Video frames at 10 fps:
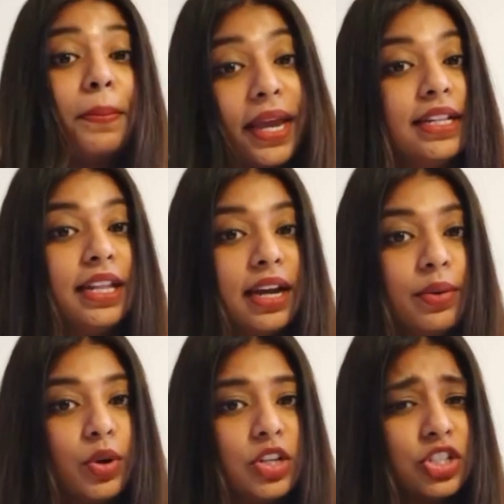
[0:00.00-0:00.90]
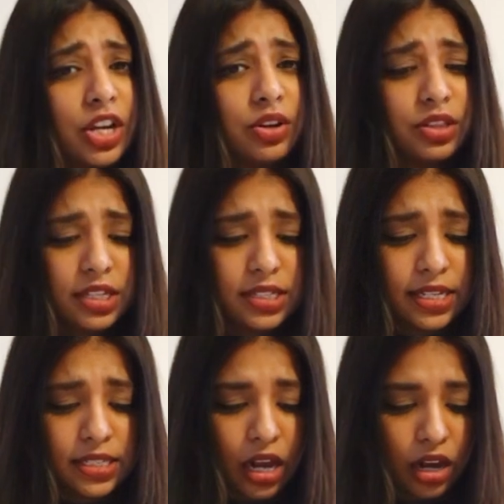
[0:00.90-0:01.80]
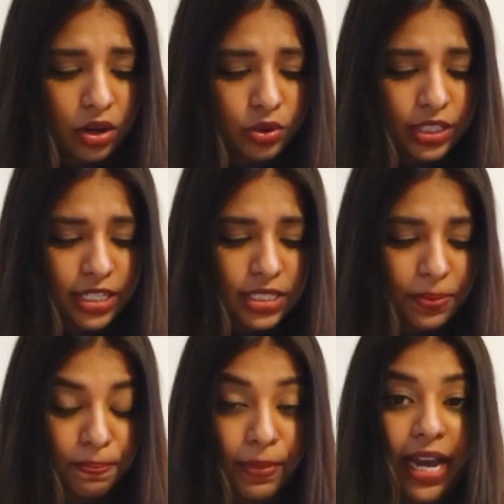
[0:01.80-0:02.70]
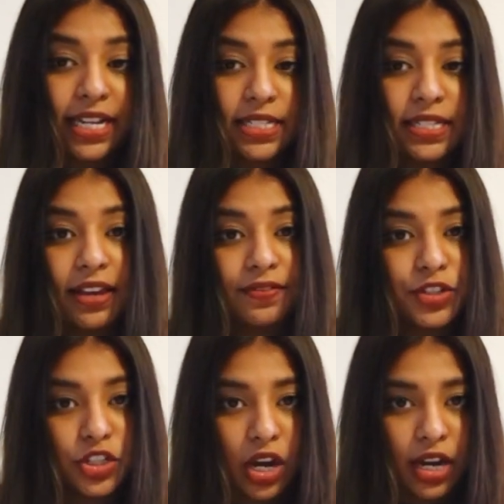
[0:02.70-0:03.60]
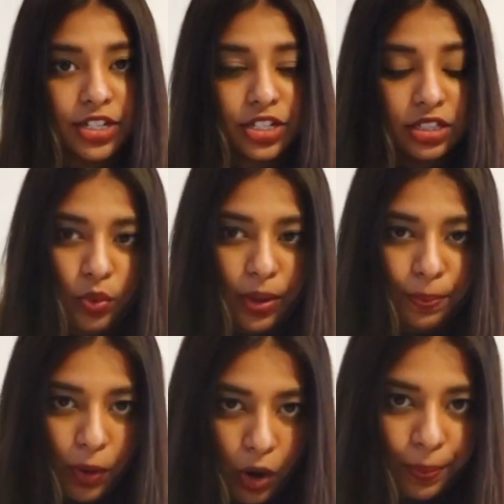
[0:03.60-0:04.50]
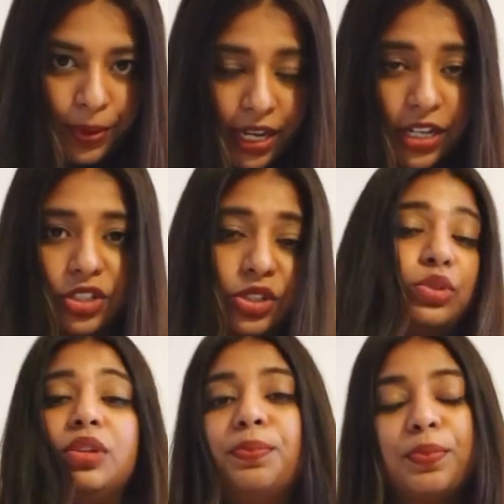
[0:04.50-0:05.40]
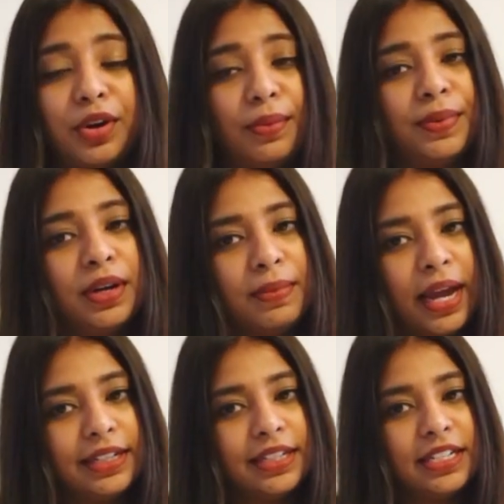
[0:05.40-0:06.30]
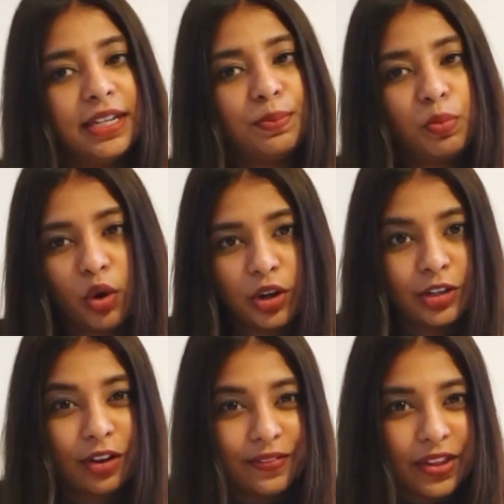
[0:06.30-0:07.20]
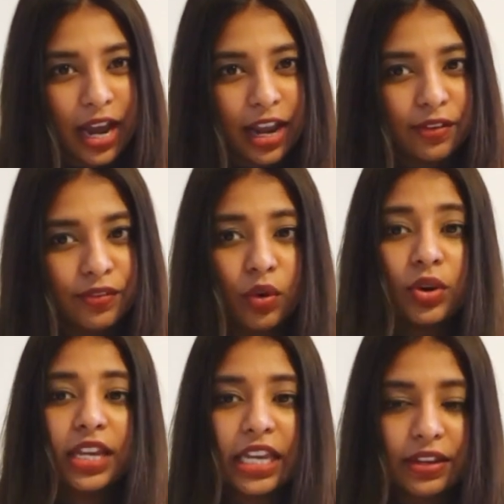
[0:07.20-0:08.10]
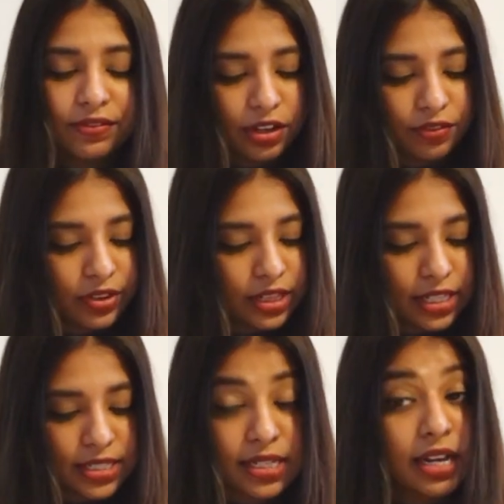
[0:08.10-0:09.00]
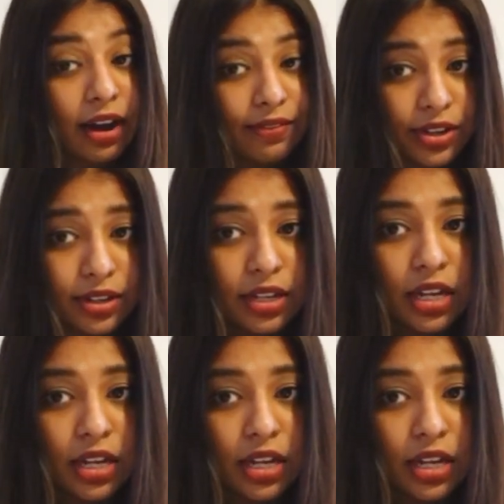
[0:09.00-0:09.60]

main thing I want to check on this is how this MagSafe charger will pop into the proper magnetic point of the iPhone even with this cover.